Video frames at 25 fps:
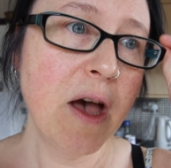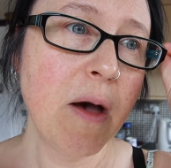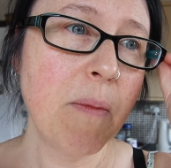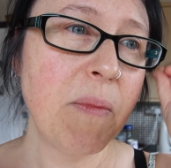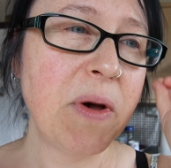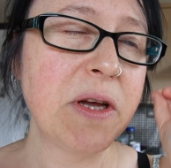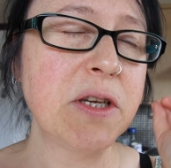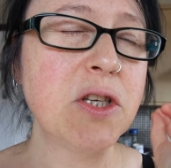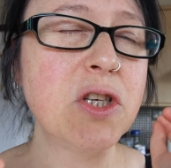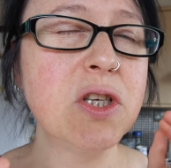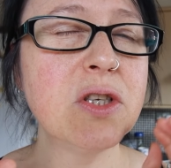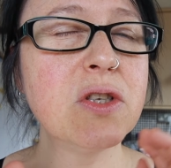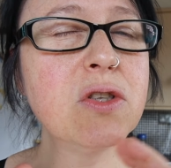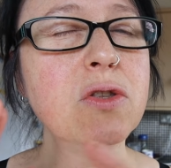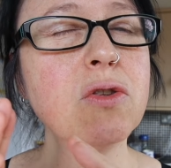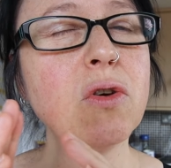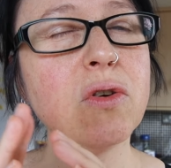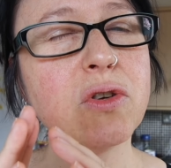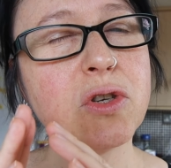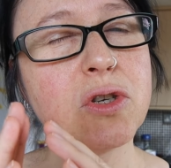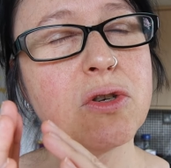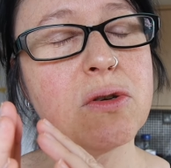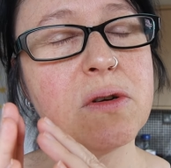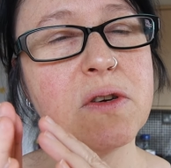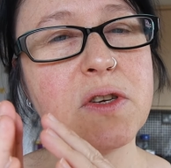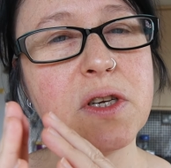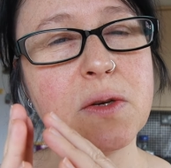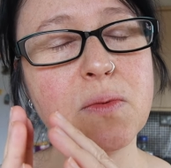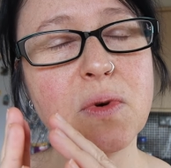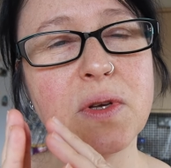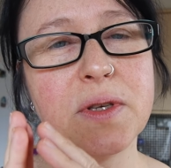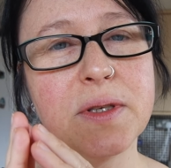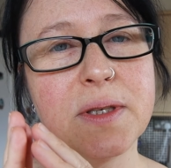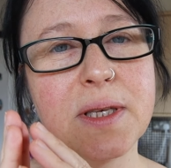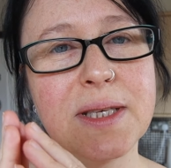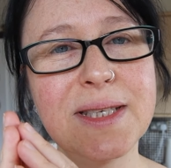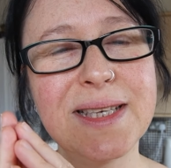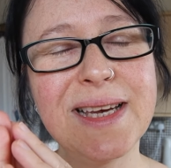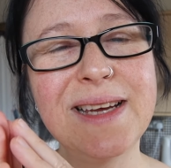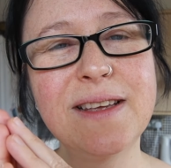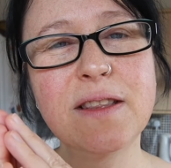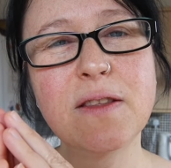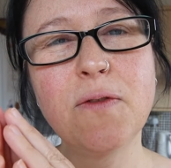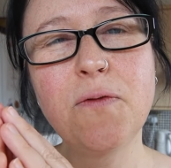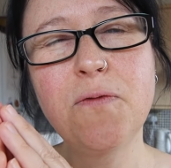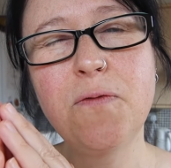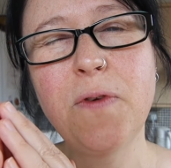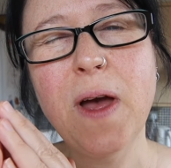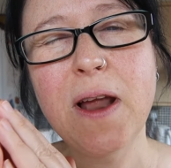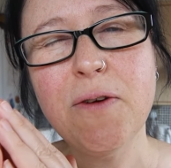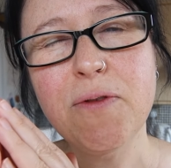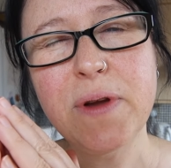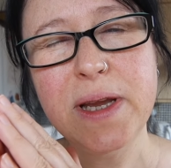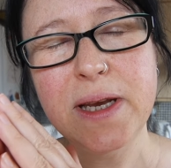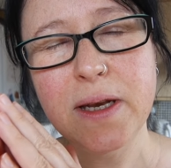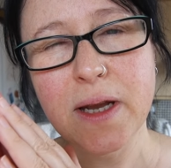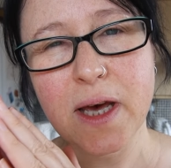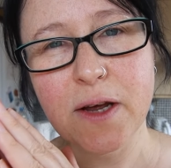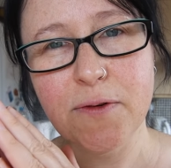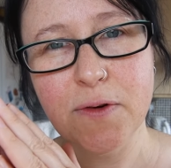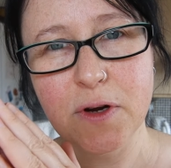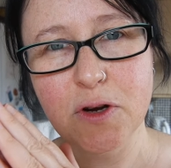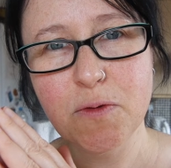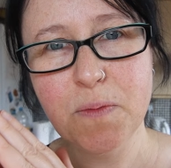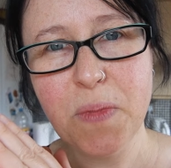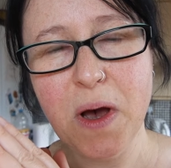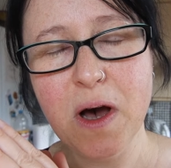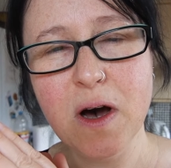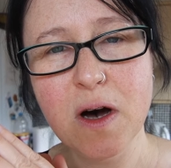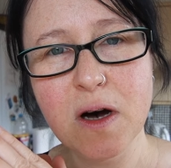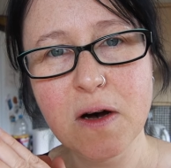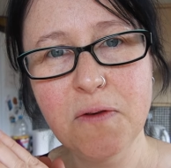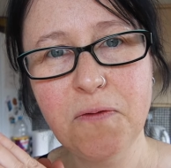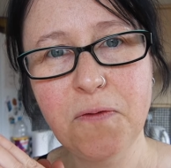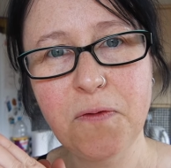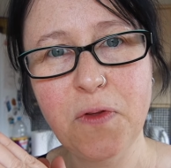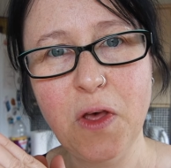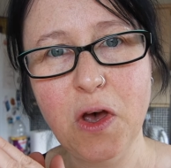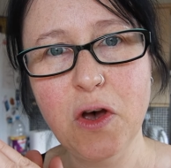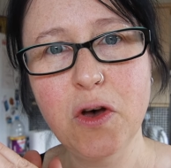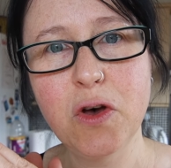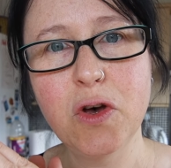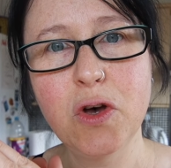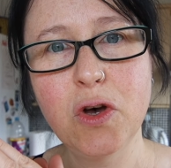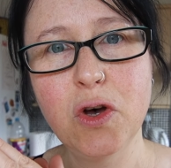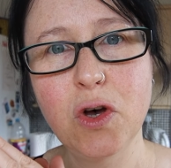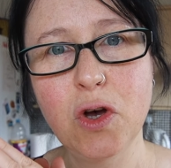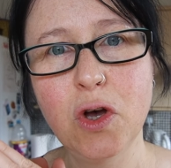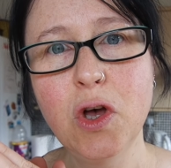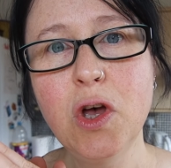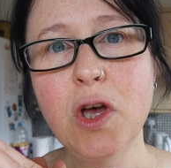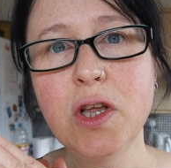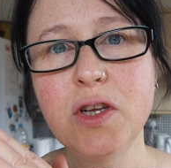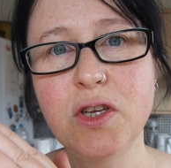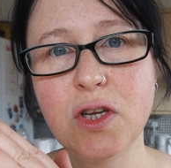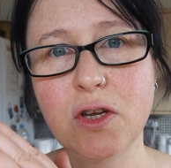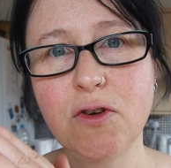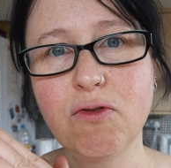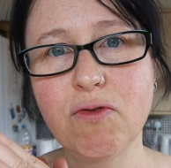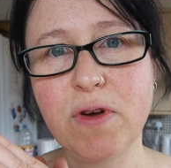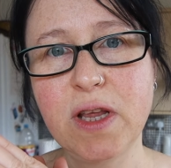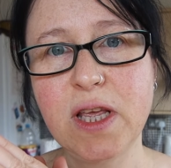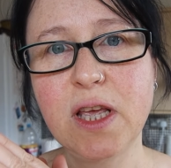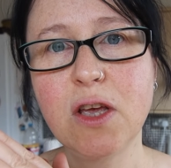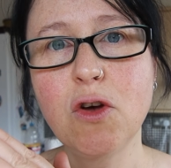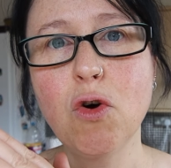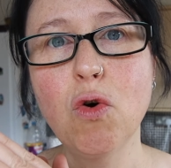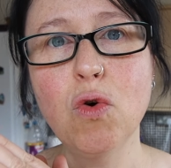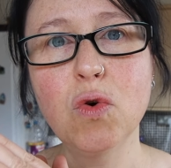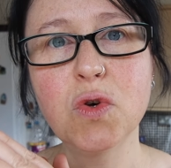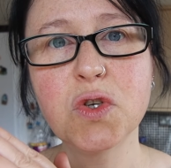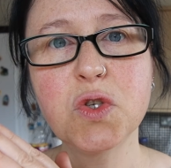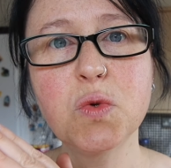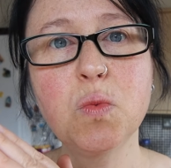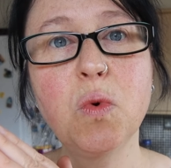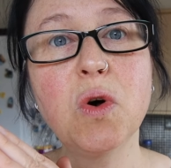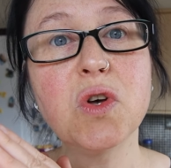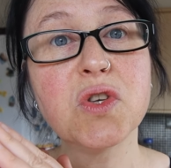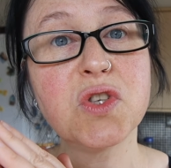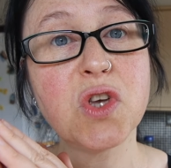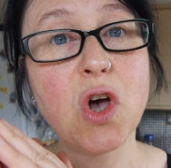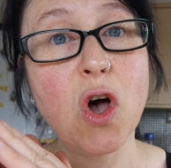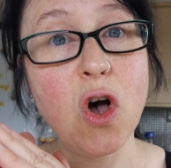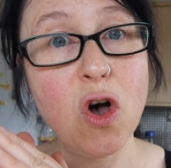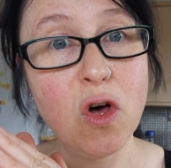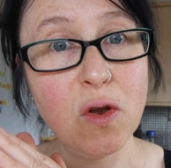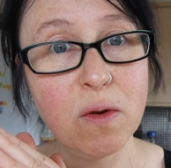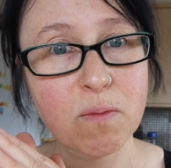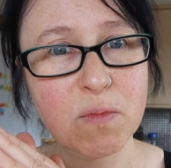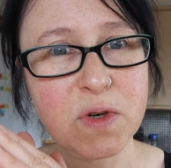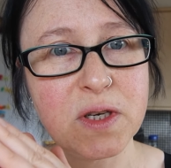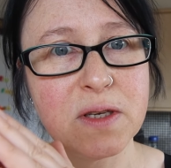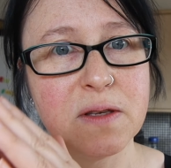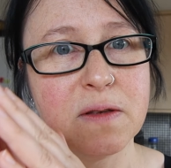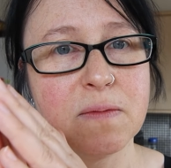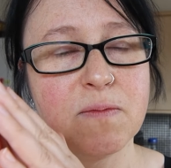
But she's not sure if she wants to take the very narrow path that her degree course was on.